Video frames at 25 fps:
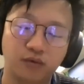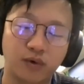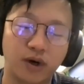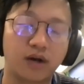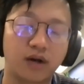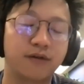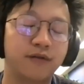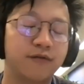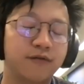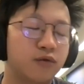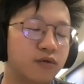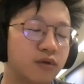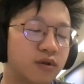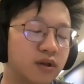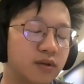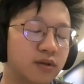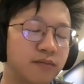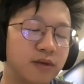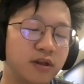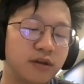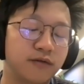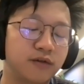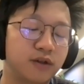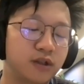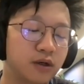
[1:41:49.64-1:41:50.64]
relevant for the
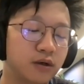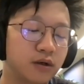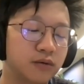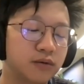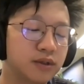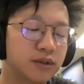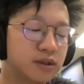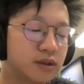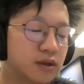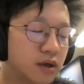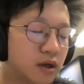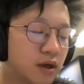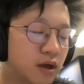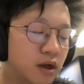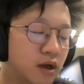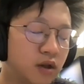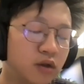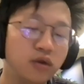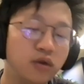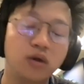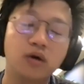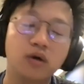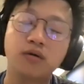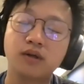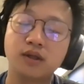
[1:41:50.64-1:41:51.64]
myth of Jones,
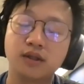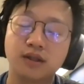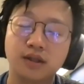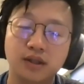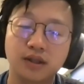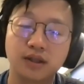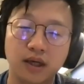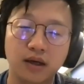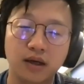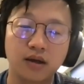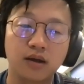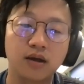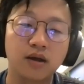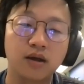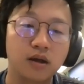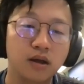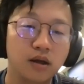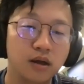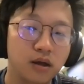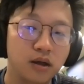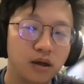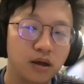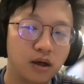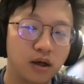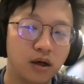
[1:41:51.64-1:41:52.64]
noticing
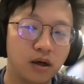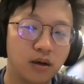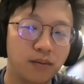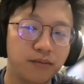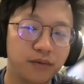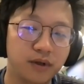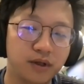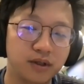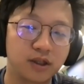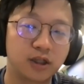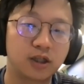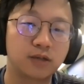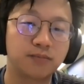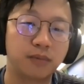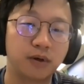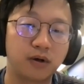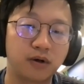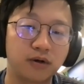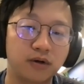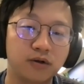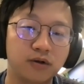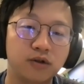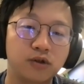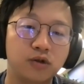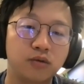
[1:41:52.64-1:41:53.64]
this
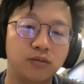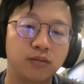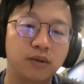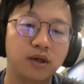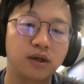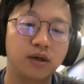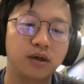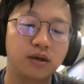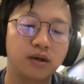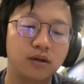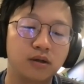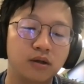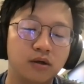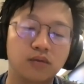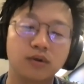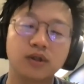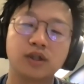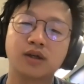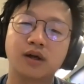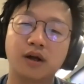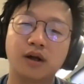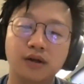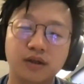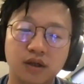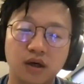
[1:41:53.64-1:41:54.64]
experience to be the
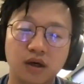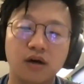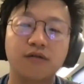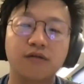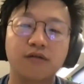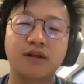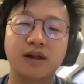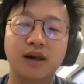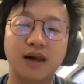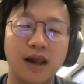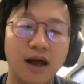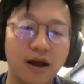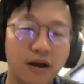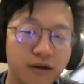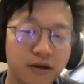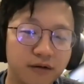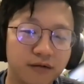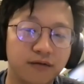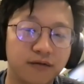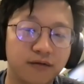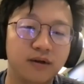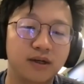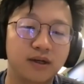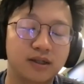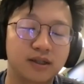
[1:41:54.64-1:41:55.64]
result of the lack
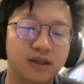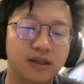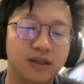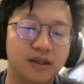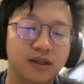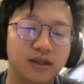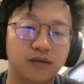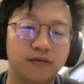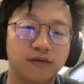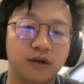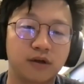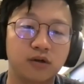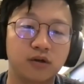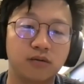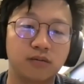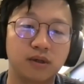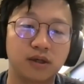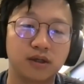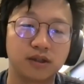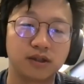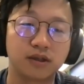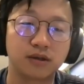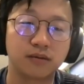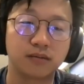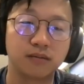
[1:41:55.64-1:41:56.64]
of scientific
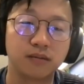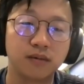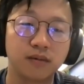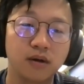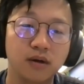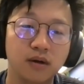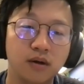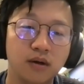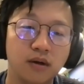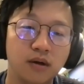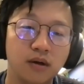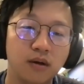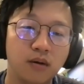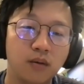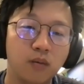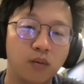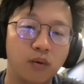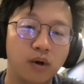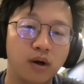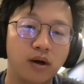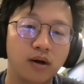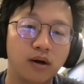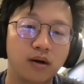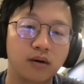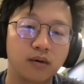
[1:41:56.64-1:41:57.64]
humanism,
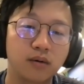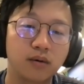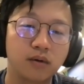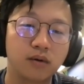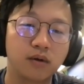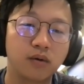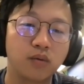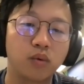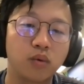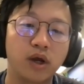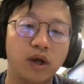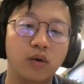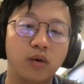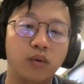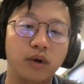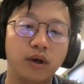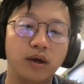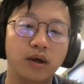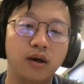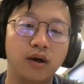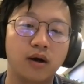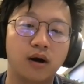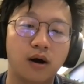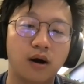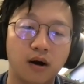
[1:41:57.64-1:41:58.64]
where the way
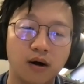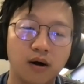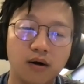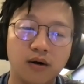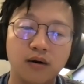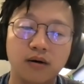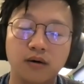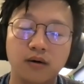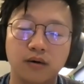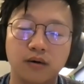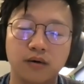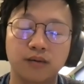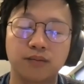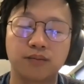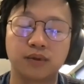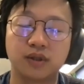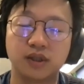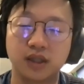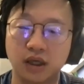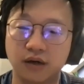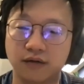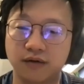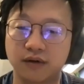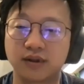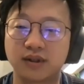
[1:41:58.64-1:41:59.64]
we are or
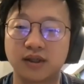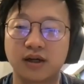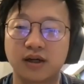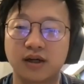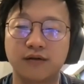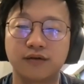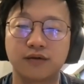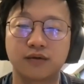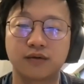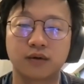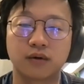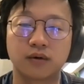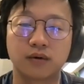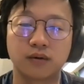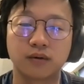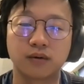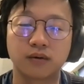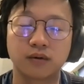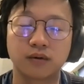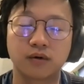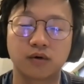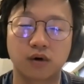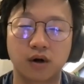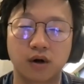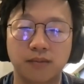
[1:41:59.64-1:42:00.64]
perceive ourselves or
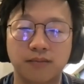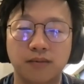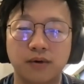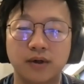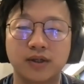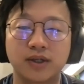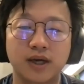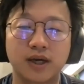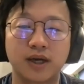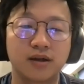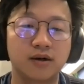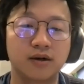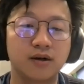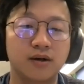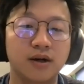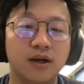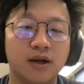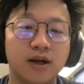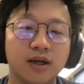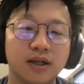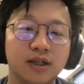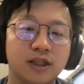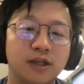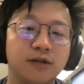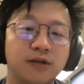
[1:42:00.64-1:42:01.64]
cooperate together
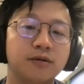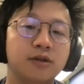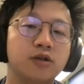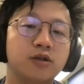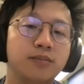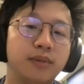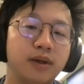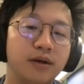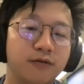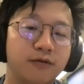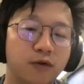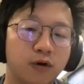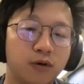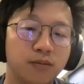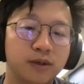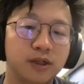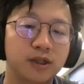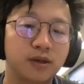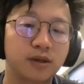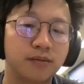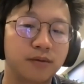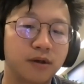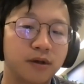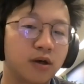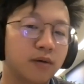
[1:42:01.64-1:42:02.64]
seems to be informed
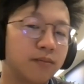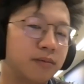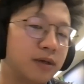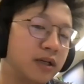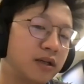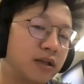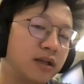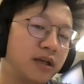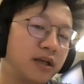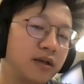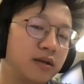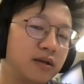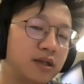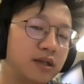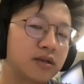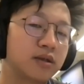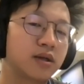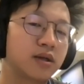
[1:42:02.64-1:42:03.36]
by something completely